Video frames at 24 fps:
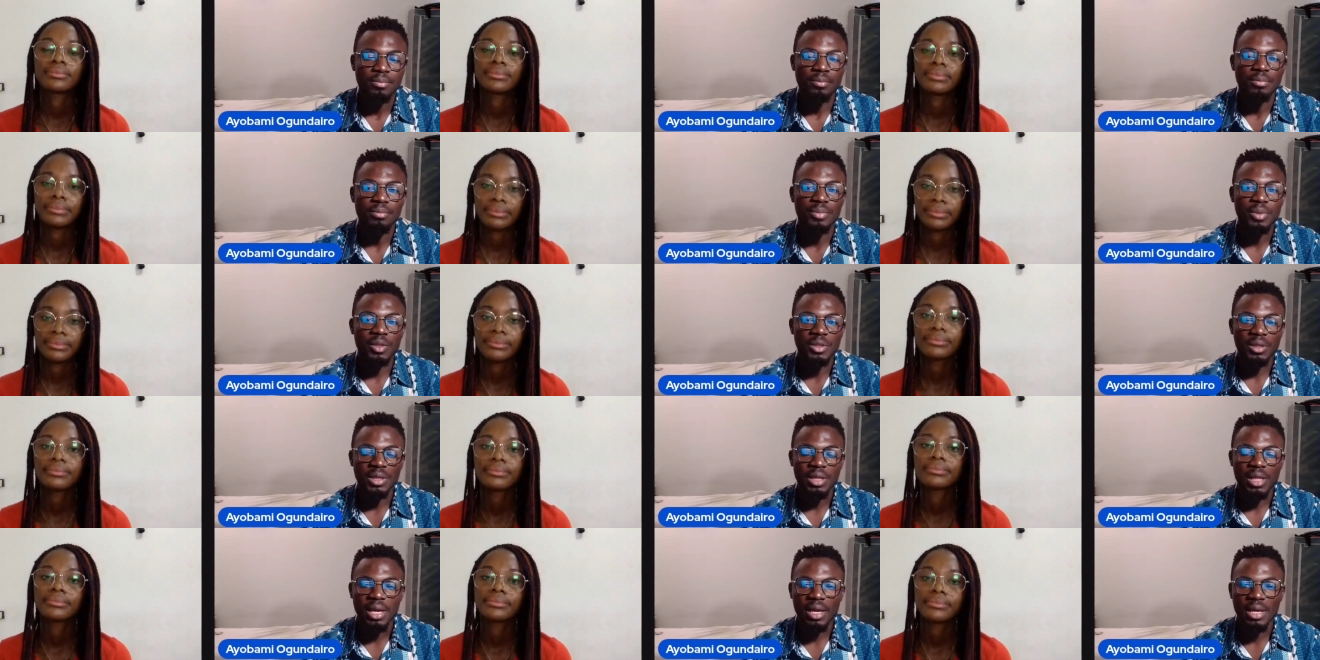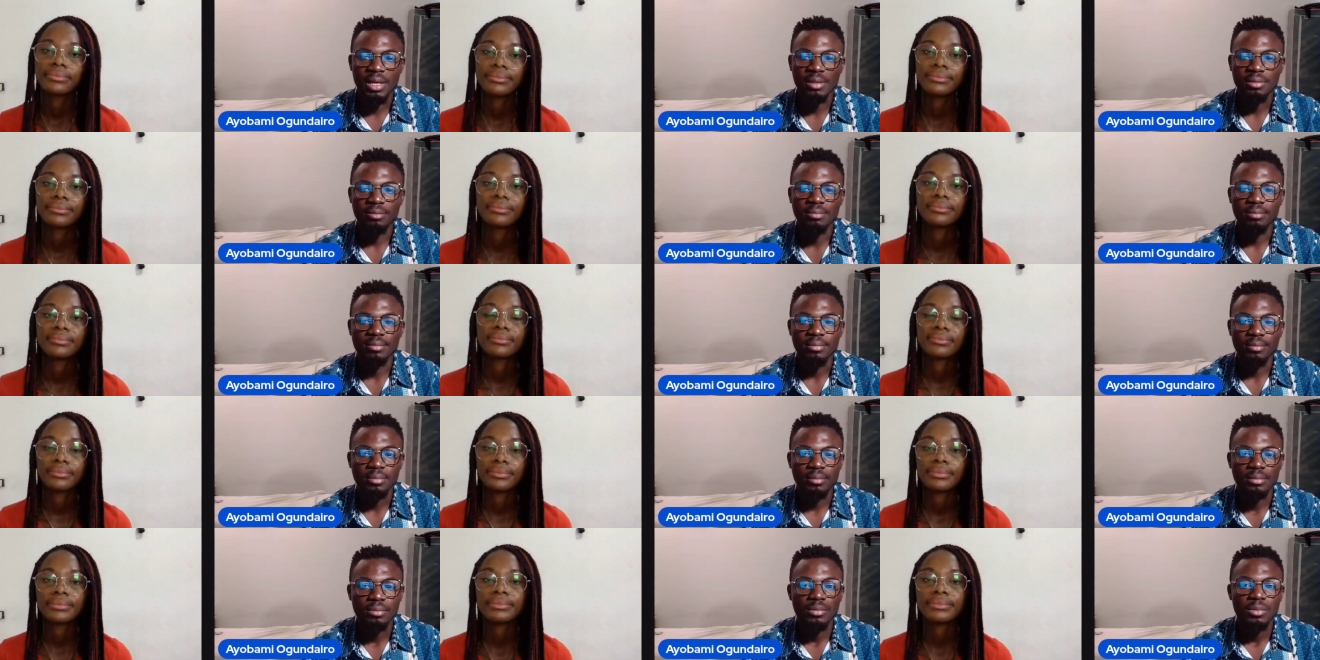Speaker 1: But
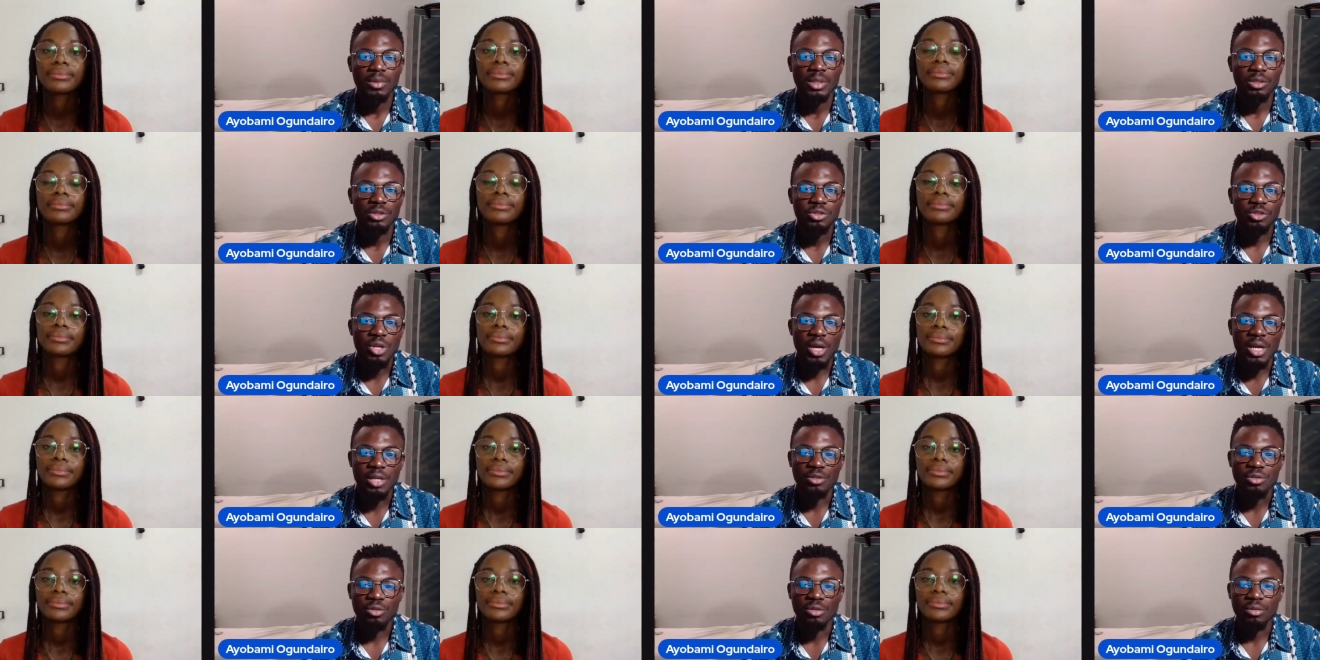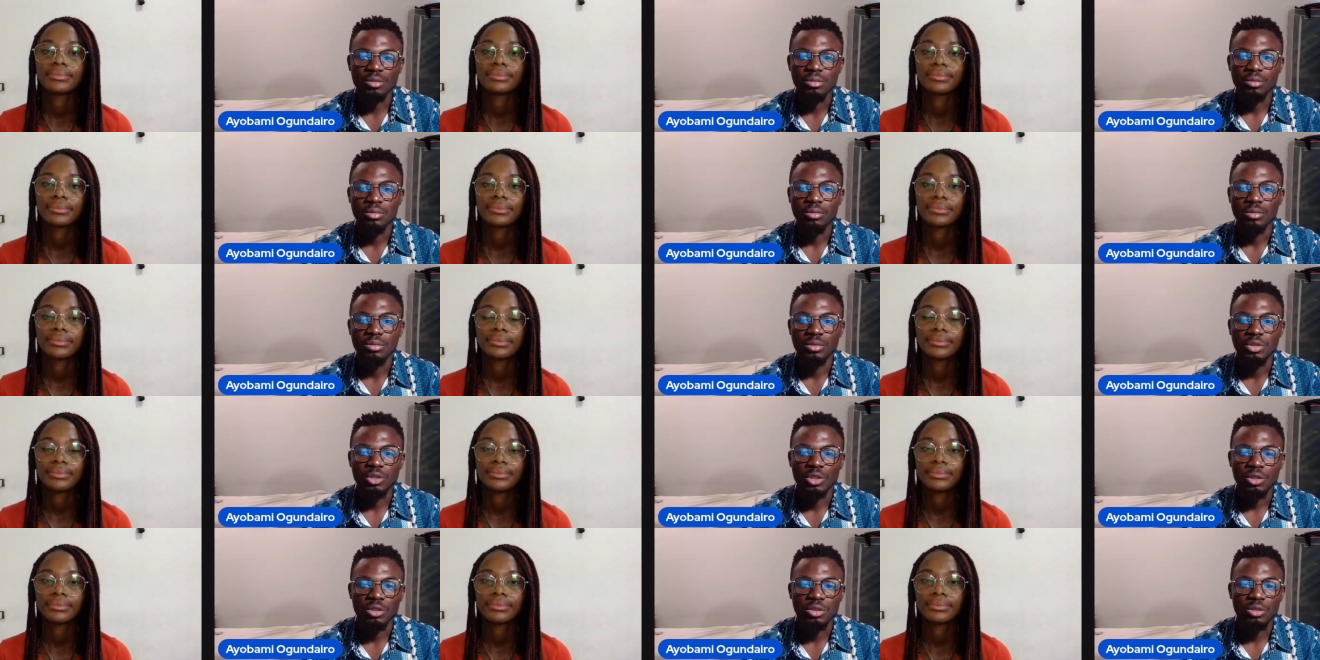then try
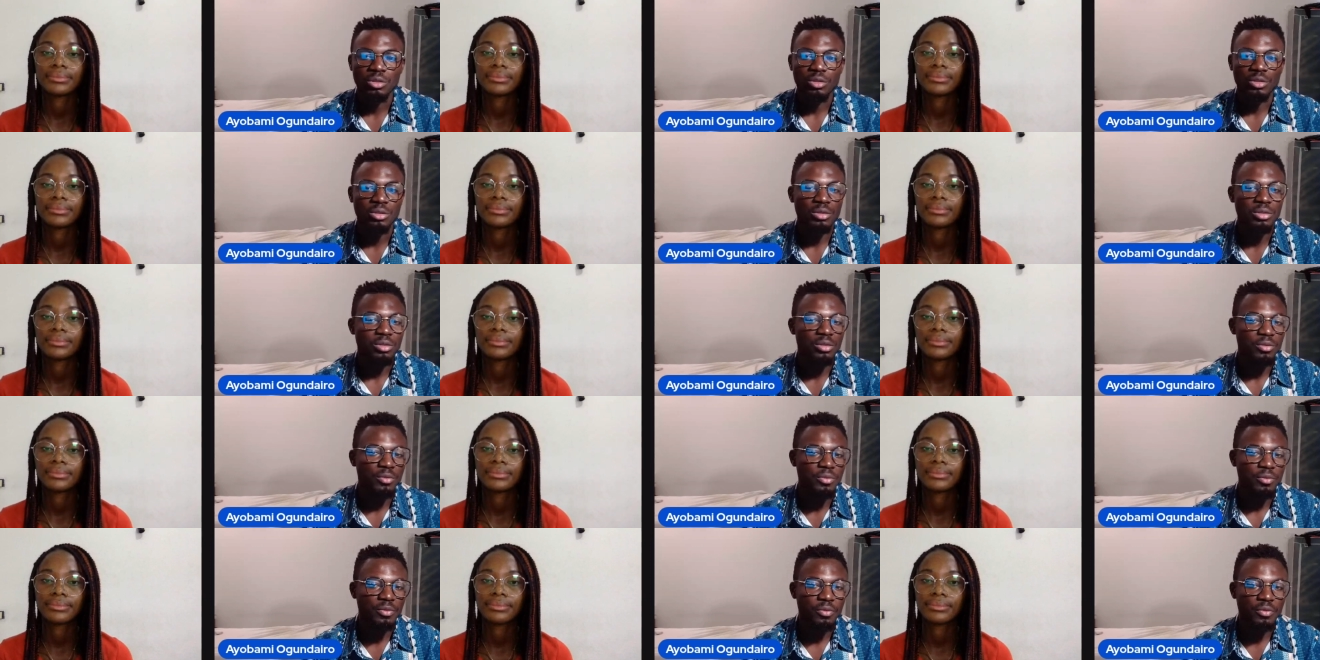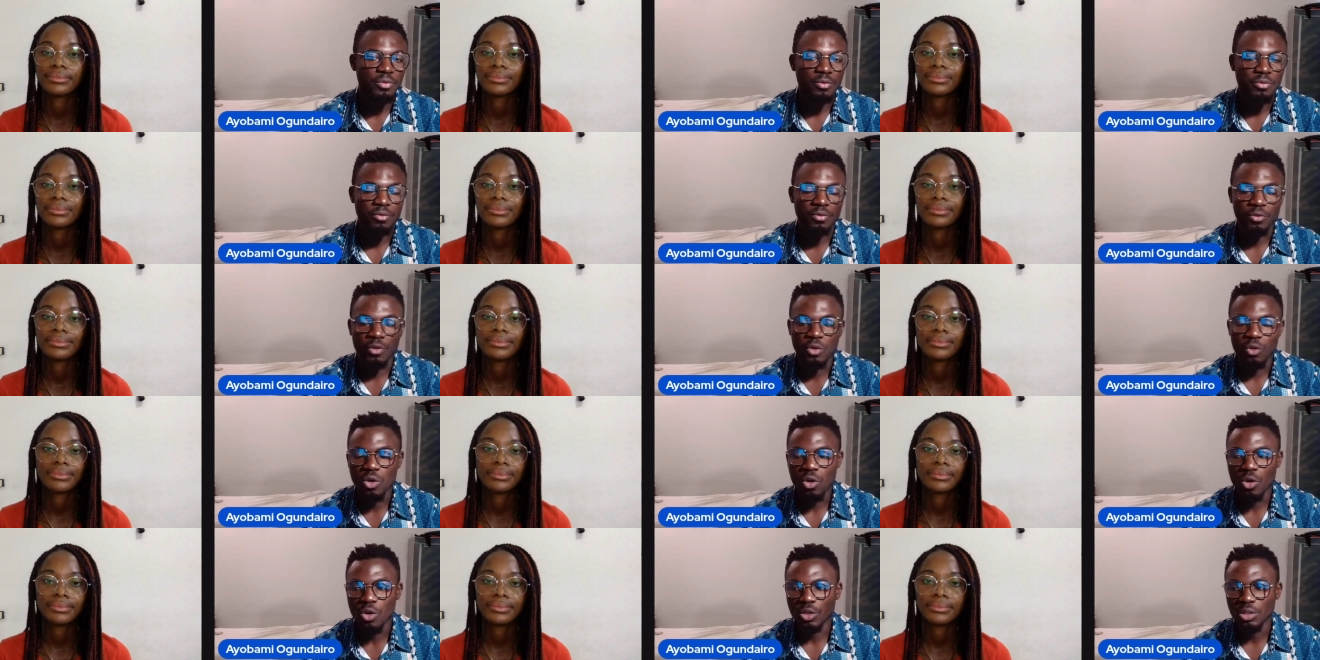to just
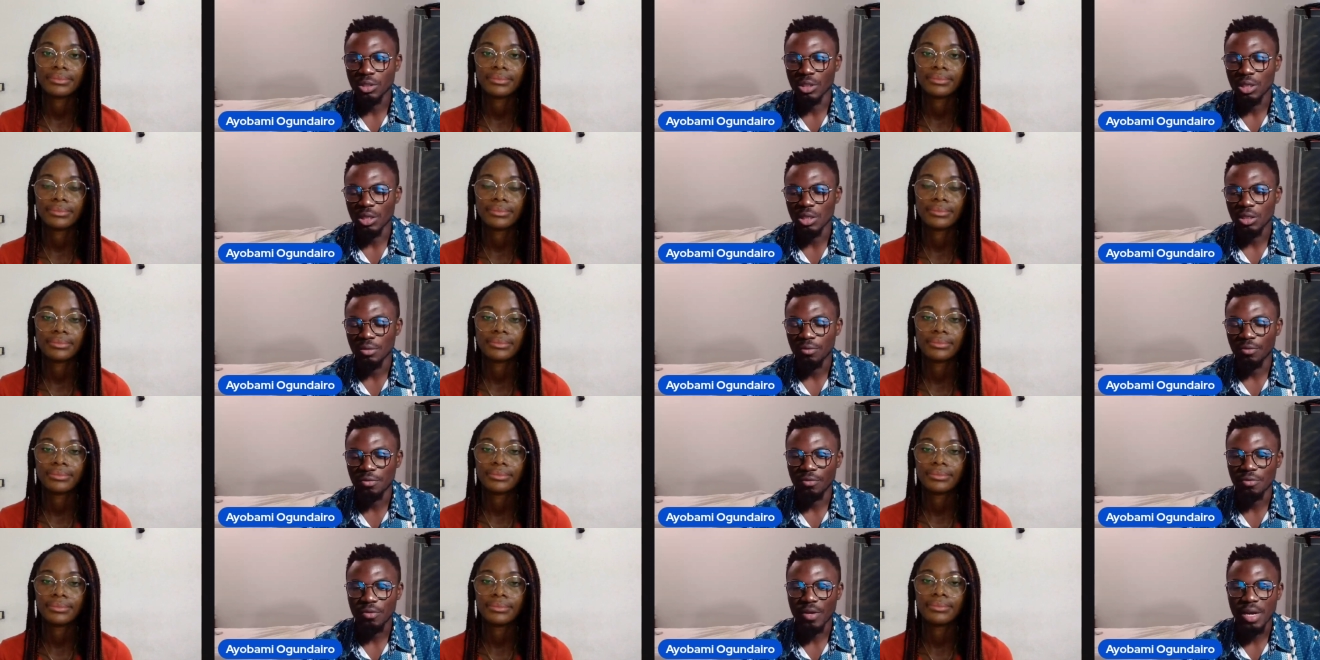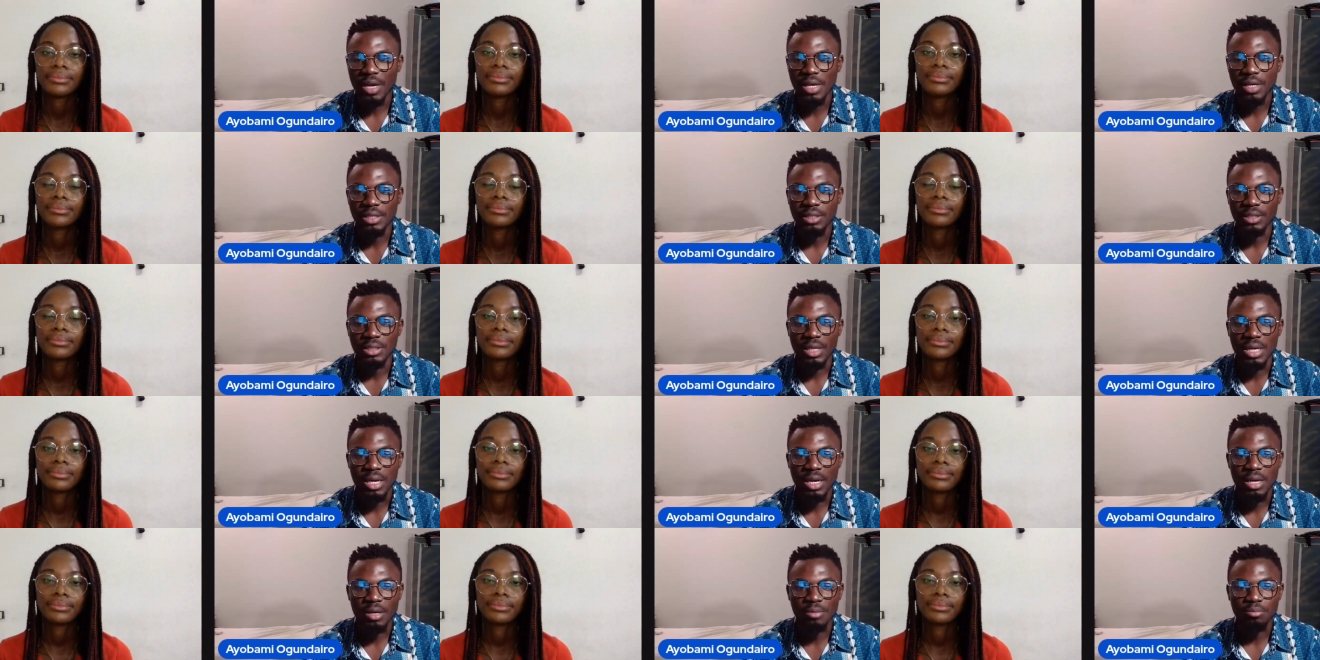focus and
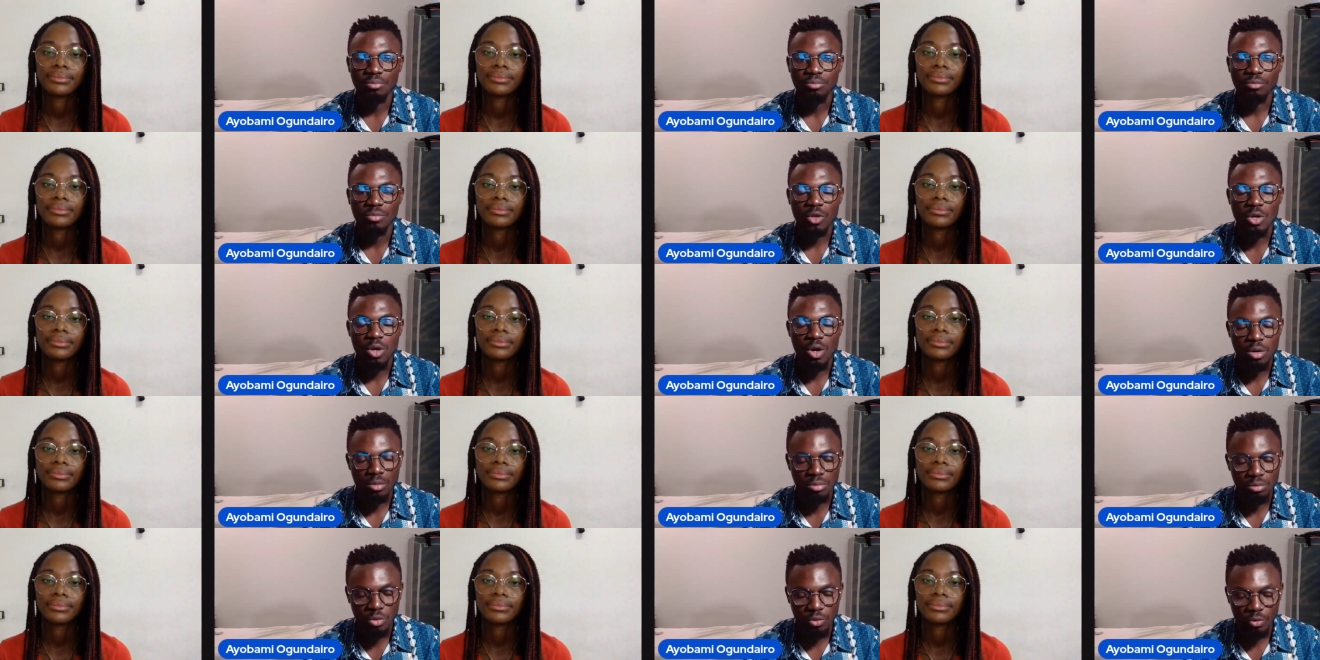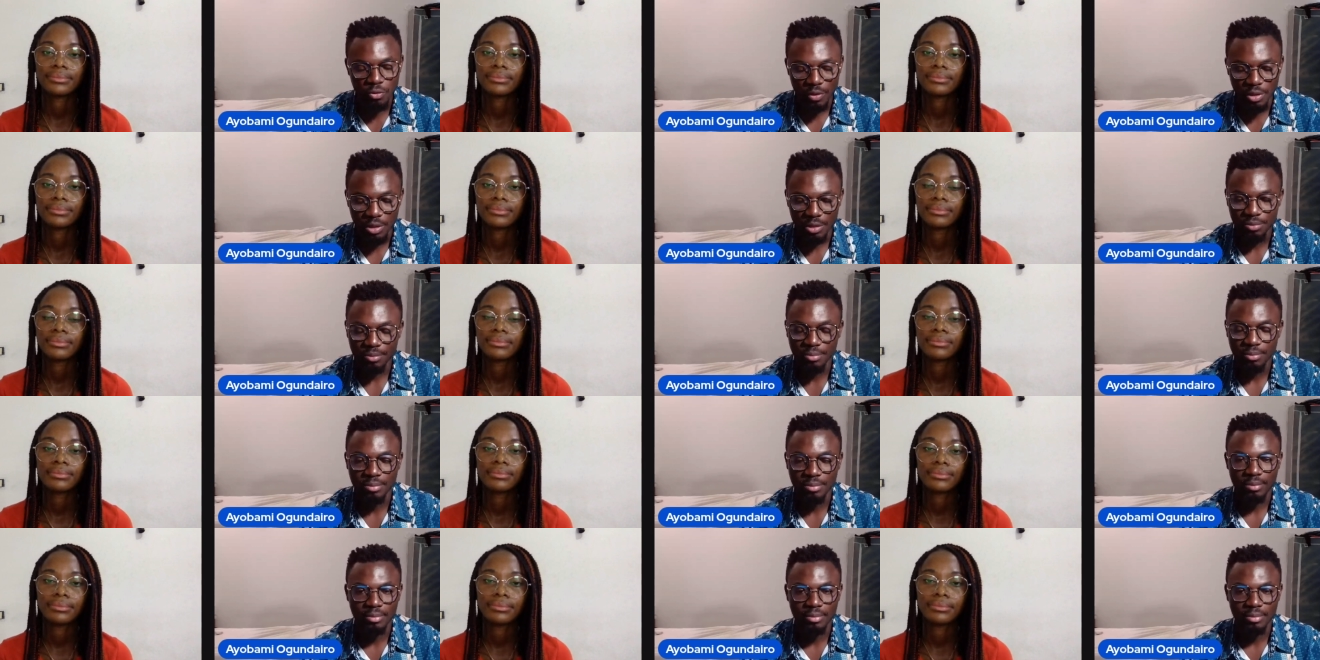find, um, come over,